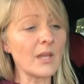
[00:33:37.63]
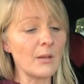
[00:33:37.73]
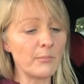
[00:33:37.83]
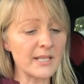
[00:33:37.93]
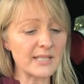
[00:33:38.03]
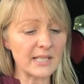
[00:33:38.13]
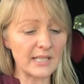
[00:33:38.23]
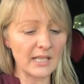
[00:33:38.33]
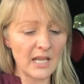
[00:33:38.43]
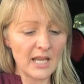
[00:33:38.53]

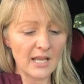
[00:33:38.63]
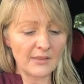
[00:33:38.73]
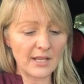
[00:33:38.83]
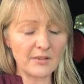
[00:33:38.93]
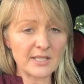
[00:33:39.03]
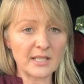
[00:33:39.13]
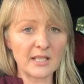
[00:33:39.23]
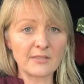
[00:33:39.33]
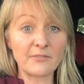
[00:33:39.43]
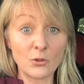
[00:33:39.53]
basically there is
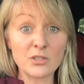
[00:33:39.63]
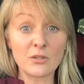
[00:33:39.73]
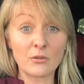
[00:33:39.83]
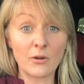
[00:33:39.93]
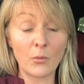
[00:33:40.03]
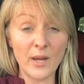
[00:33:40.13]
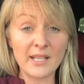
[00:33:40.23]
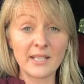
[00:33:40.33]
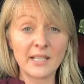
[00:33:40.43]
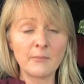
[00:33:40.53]
a false
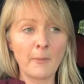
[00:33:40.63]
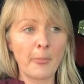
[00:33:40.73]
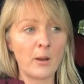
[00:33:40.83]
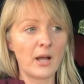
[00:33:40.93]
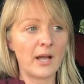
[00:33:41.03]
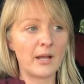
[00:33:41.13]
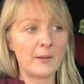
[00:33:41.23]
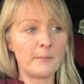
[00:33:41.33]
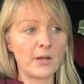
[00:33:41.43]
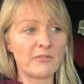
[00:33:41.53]
awakening,
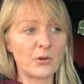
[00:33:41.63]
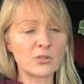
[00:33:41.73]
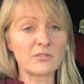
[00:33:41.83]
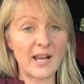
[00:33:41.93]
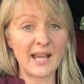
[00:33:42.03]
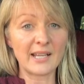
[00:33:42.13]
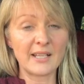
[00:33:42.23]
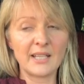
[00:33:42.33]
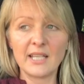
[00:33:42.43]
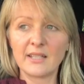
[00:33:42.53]
a false flag.
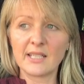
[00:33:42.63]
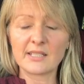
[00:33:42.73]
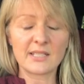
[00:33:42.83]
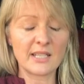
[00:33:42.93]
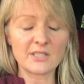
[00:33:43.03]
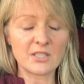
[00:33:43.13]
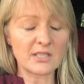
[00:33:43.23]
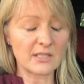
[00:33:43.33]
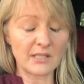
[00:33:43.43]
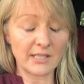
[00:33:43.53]
There's
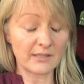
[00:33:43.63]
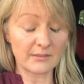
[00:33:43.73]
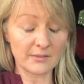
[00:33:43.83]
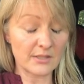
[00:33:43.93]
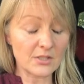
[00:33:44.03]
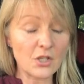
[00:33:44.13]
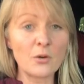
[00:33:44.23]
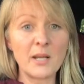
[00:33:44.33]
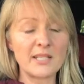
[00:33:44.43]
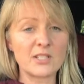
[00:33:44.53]
just like
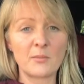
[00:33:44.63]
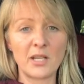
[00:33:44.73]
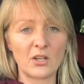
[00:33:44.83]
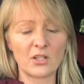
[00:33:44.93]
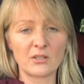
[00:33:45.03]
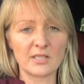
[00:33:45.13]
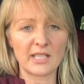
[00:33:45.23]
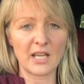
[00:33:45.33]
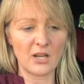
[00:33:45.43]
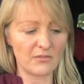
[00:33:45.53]
so many hurdles to
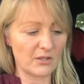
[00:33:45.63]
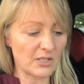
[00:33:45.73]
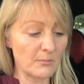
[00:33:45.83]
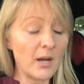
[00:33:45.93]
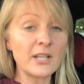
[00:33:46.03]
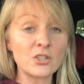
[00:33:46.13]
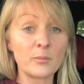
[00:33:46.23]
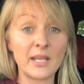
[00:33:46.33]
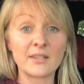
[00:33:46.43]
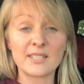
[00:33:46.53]
get over. So my
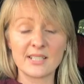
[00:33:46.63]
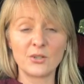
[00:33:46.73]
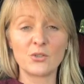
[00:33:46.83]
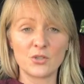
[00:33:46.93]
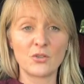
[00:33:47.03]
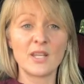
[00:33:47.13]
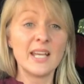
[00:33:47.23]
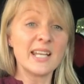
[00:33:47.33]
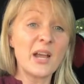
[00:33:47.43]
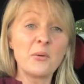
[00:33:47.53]
job here is to tell you the truth.
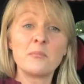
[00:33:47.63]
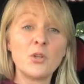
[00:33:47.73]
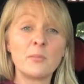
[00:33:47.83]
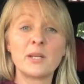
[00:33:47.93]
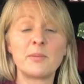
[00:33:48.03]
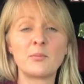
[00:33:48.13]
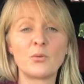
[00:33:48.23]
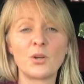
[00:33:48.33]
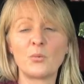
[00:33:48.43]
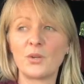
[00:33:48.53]
Now, not many people are
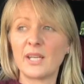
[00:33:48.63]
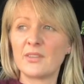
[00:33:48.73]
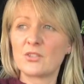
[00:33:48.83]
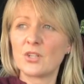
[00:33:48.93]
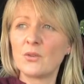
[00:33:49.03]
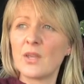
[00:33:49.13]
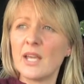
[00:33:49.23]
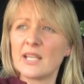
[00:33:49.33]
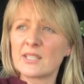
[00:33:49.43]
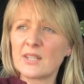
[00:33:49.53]
going to want to hear the truth,
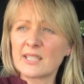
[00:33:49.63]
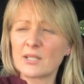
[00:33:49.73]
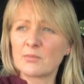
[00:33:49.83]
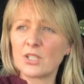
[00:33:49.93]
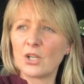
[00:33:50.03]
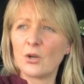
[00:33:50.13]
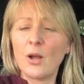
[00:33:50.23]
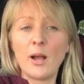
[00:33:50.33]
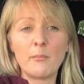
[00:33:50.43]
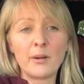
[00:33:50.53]
so that's up to you,
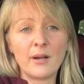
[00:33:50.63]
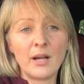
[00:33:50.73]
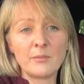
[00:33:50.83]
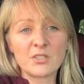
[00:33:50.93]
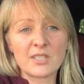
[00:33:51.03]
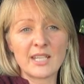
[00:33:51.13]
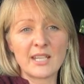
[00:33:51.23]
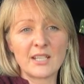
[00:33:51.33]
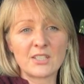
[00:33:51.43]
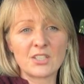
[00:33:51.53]
but I'm just
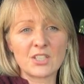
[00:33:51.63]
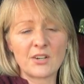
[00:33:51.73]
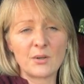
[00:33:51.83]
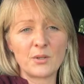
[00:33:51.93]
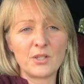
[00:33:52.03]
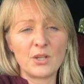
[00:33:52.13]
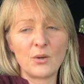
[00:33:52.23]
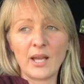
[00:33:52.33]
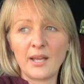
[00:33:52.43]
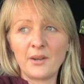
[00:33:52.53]
here to share it with
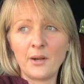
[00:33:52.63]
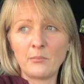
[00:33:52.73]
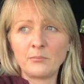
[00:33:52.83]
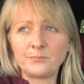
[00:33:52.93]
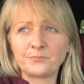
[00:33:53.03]
you, and